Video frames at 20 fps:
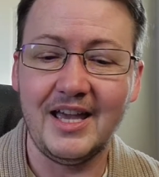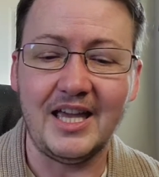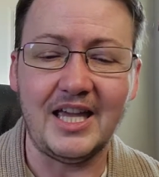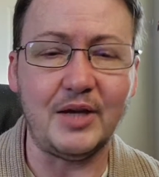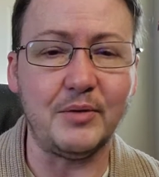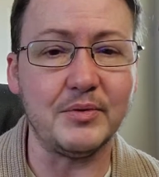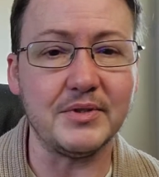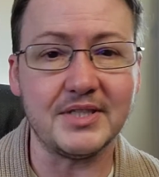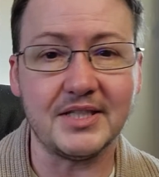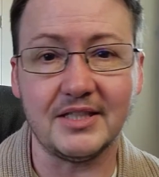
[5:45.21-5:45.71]

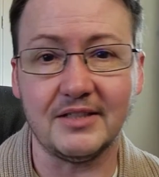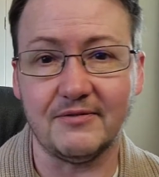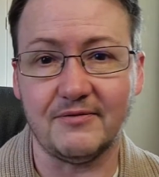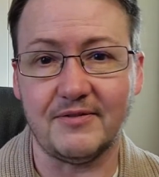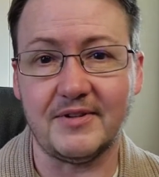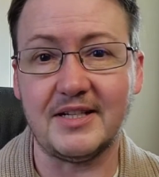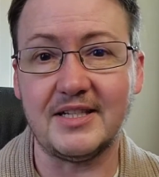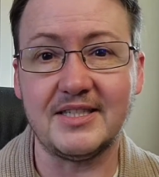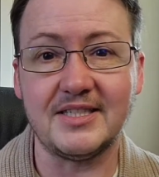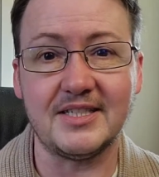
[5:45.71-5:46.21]
He was
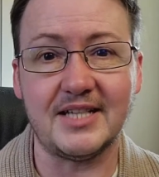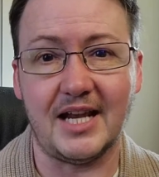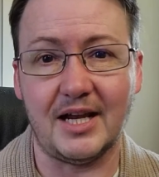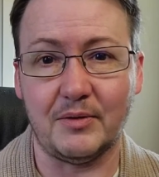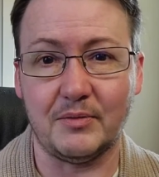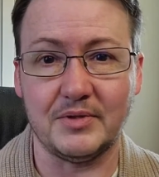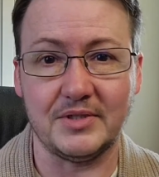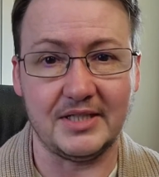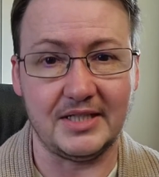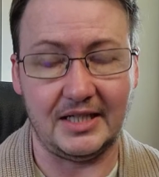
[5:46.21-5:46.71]
convinced I
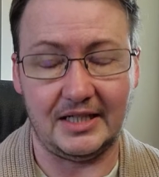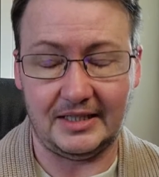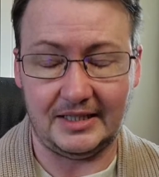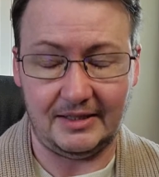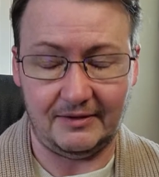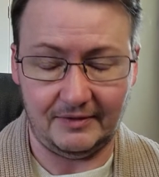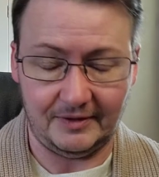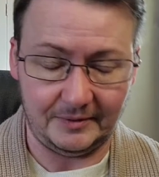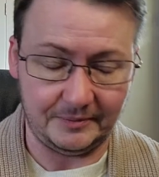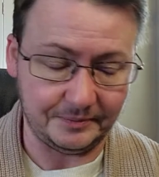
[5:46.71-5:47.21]
was going to
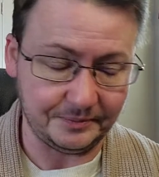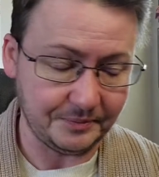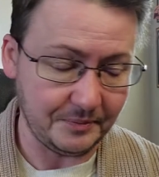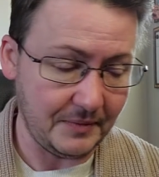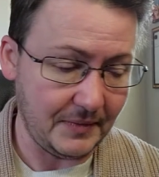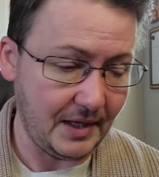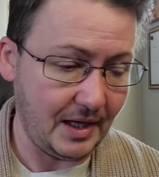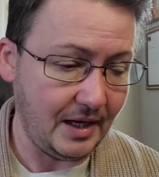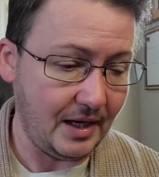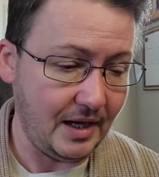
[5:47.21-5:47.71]
leave
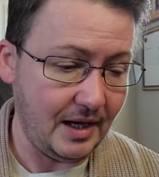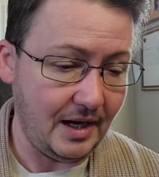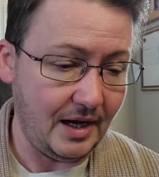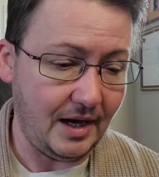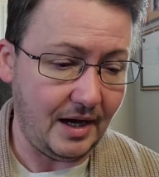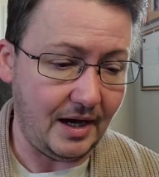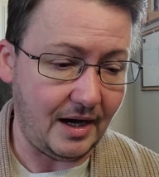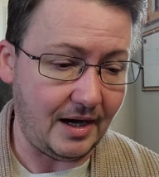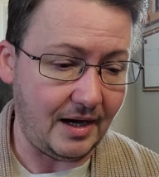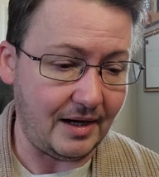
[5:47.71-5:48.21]

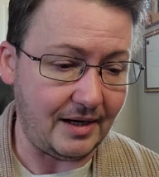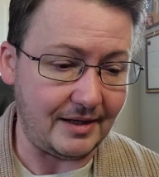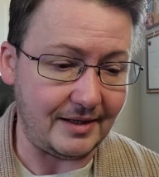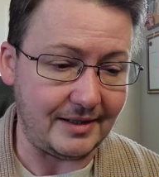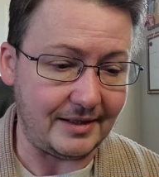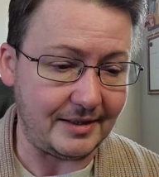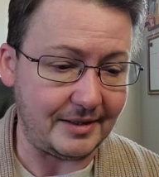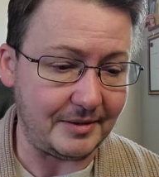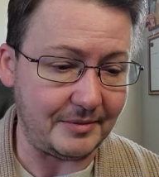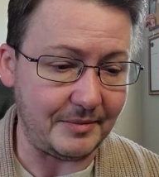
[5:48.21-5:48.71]
him.
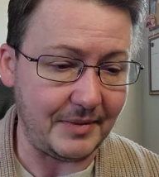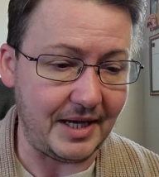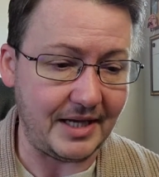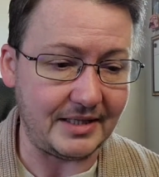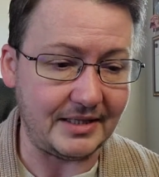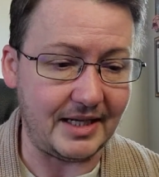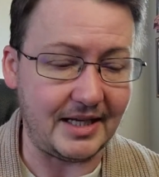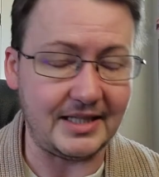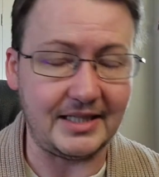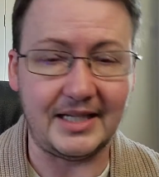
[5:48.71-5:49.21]
Um,
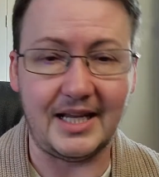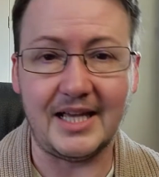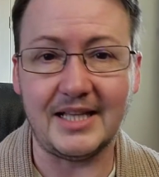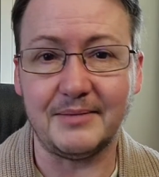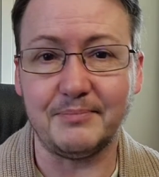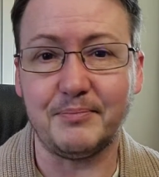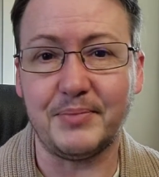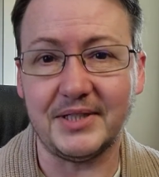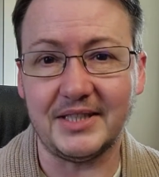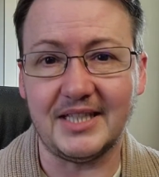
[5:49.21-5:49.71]
and, and,
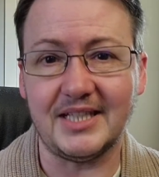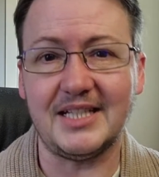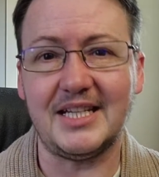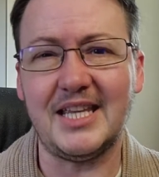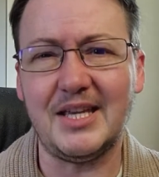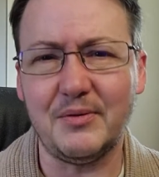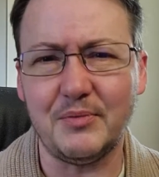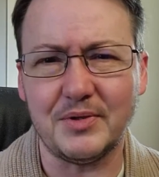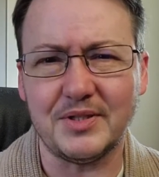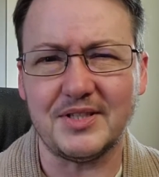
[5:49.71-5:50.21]
and, but then
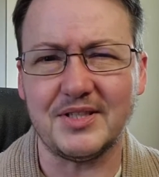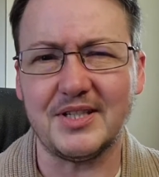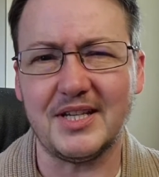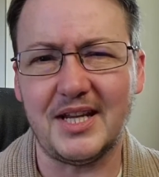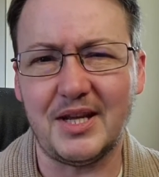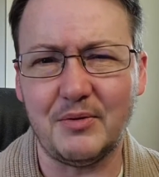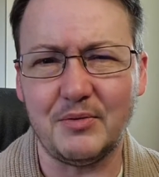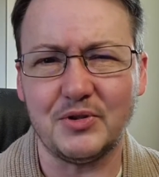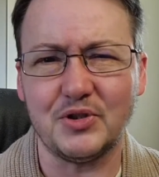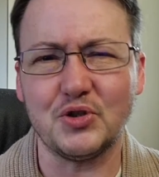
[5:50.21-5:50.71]
he was,
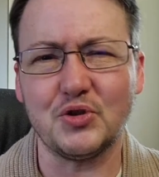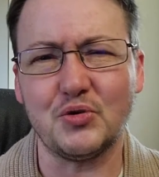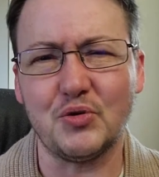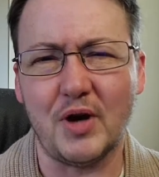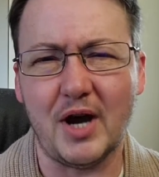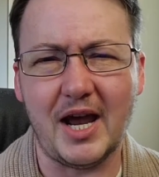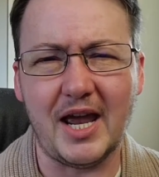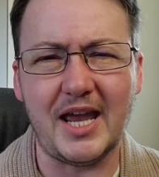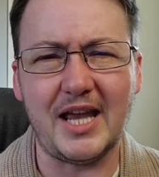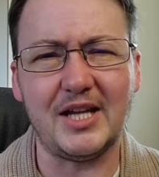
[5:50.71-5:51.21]
he was
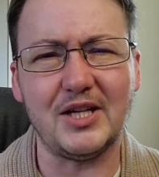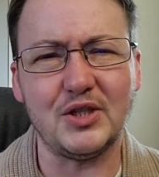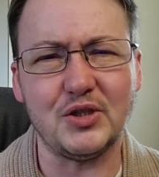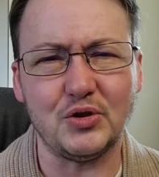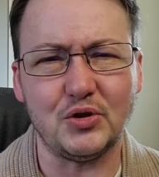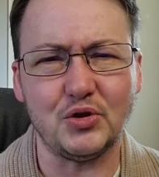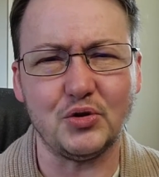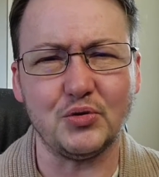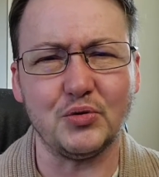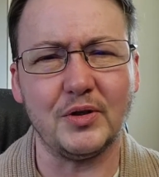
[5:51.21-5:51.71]
trying to
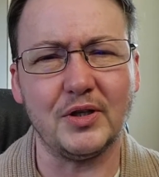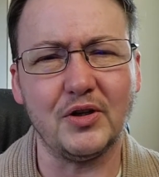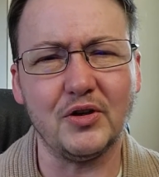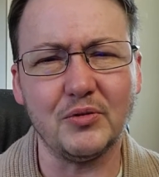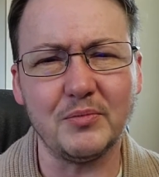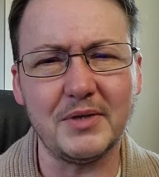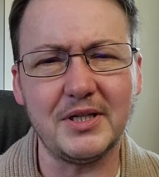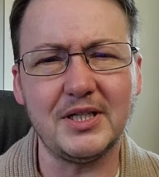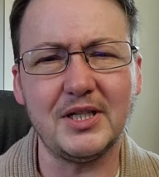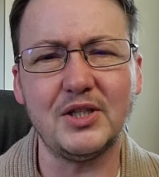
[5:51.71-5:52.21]
trigger
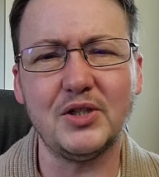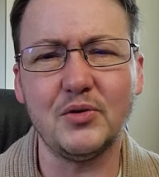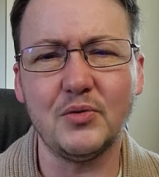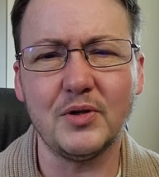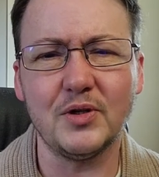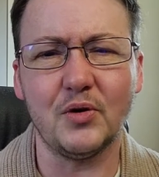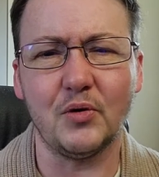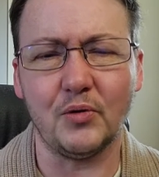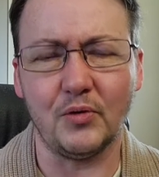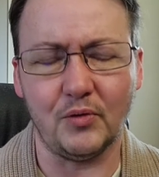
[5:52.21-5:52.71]
me to do
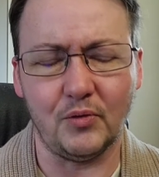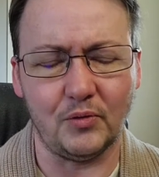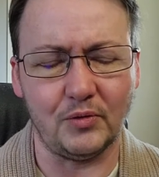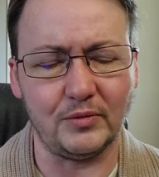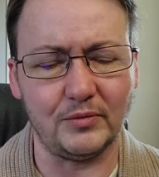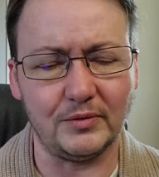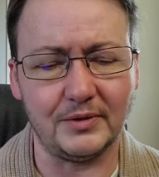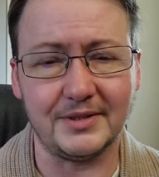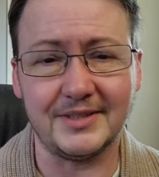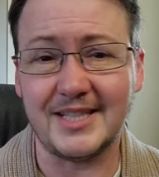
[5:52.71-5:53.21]
it, or,
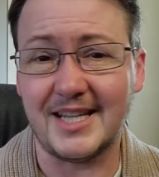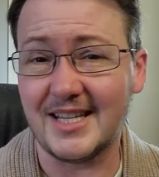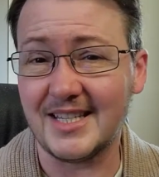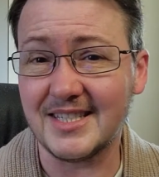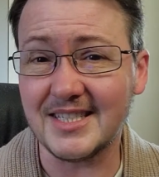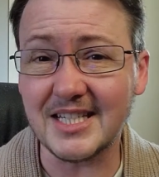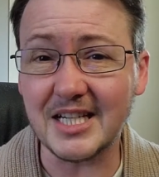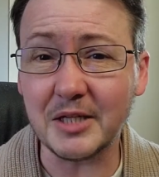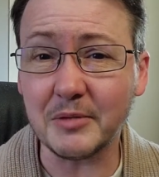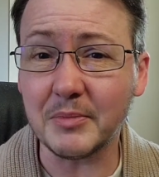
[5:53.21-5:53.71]
or
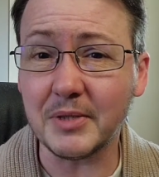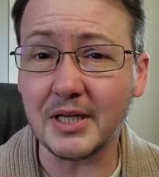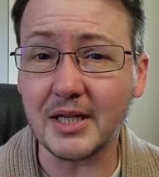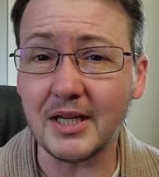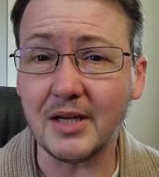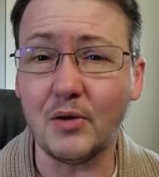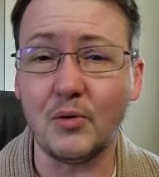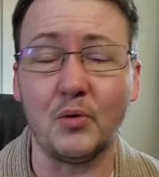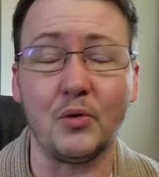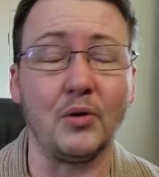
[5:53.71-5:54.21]
testing
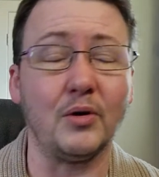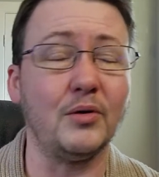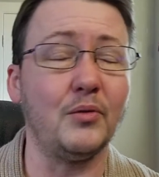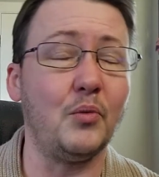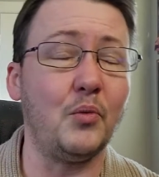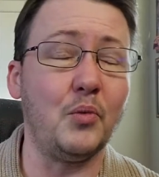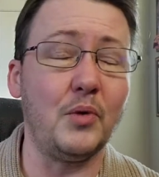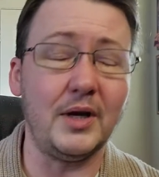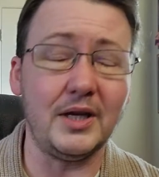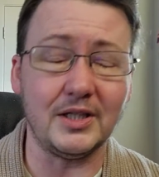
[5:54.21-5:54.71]
me, or,
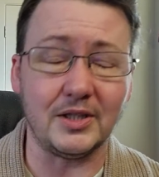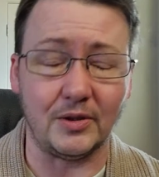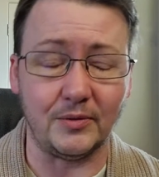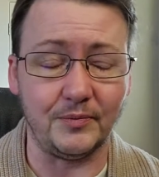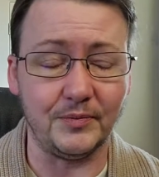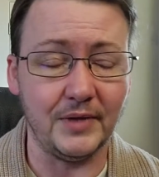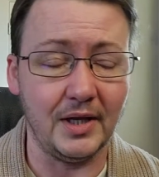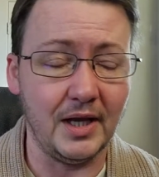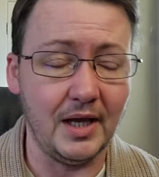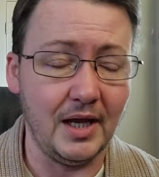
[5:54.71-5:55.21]
you know,
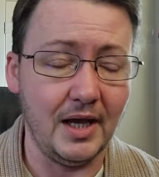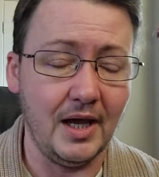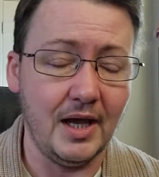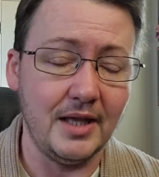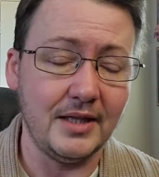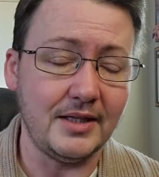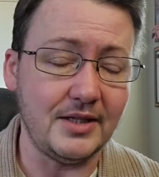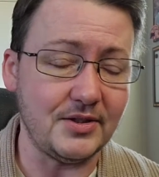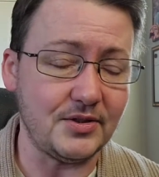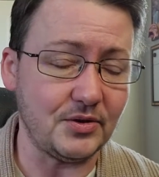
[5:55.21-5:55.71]

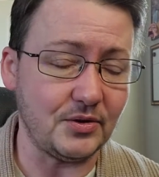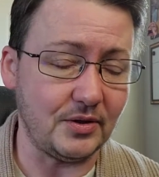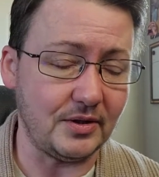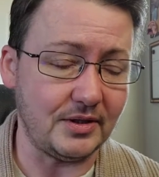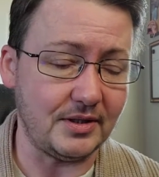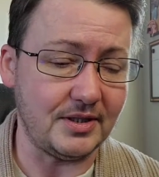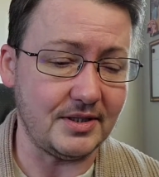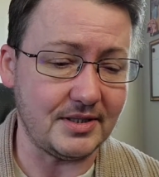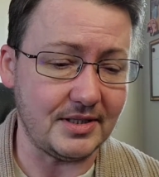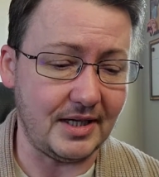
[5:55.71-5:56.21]
these
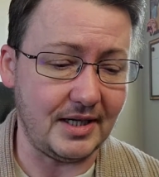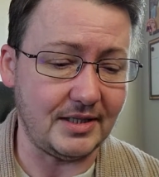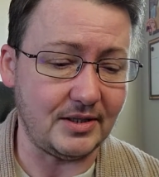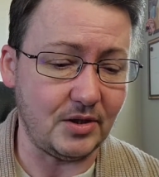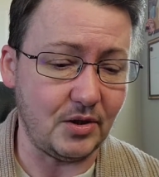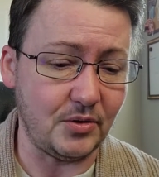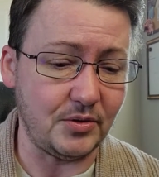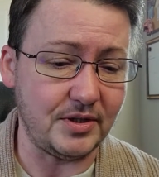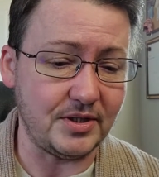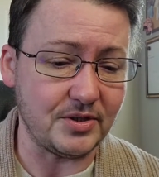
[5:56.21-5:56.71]
are these, I
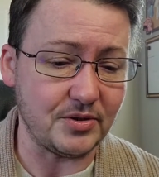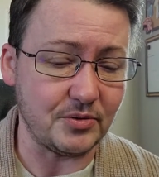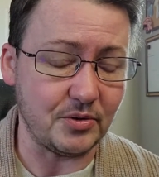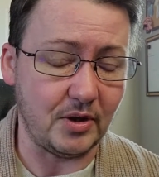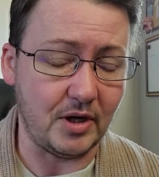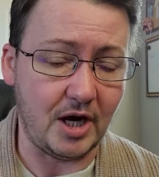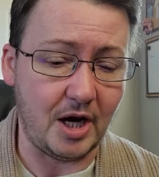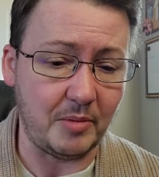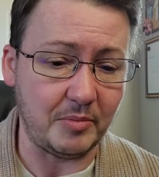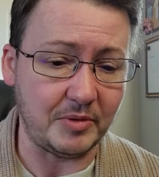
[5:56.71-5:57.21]
know these are
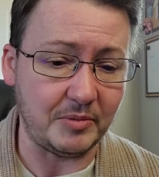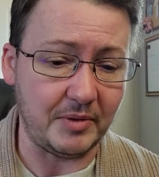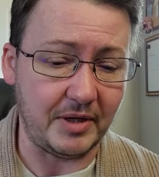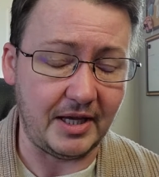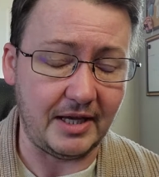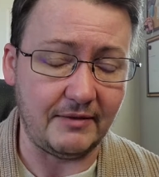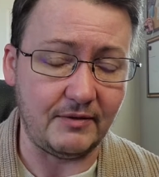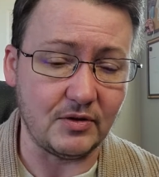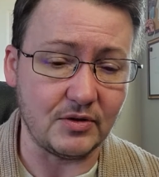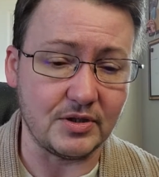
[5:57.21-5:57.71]
all common
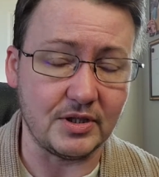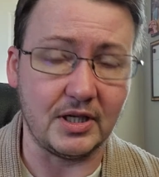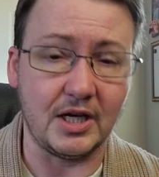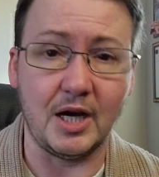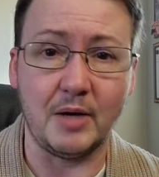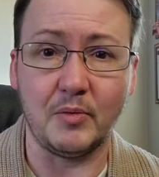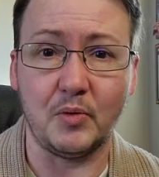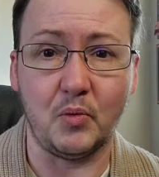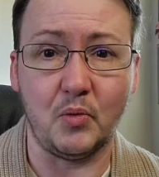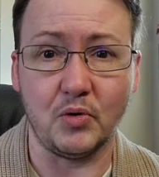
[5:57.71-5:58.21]
behaviors and
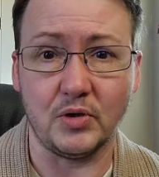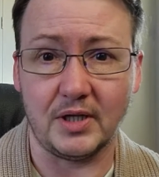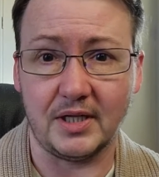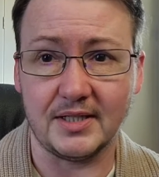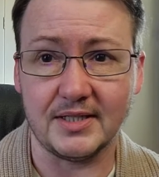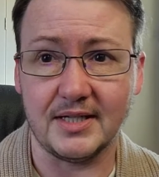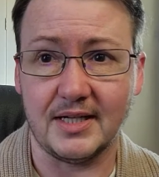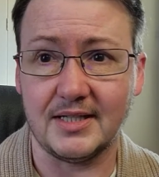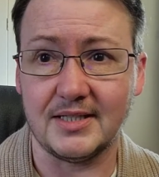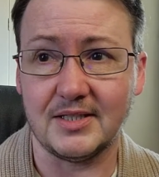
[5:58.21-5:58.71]
common
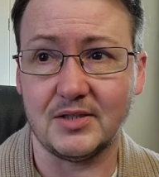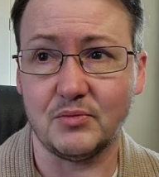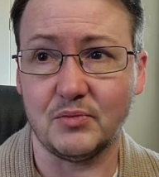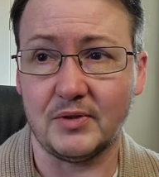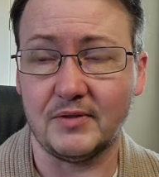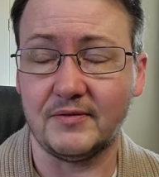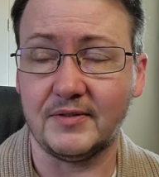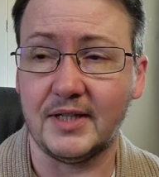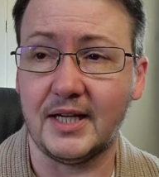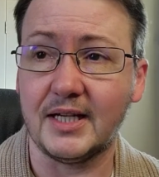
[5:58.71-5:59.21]
warning signs and
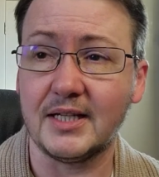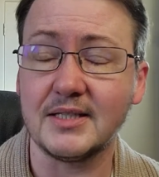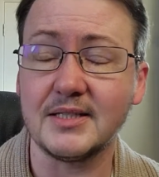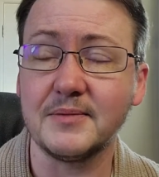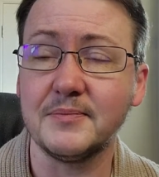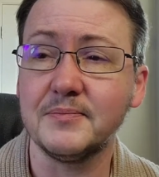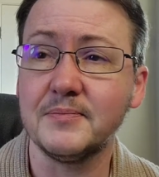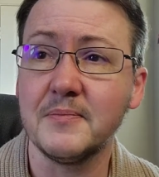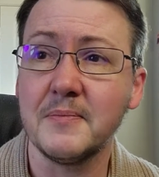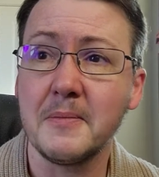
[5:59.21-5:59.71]
red flags.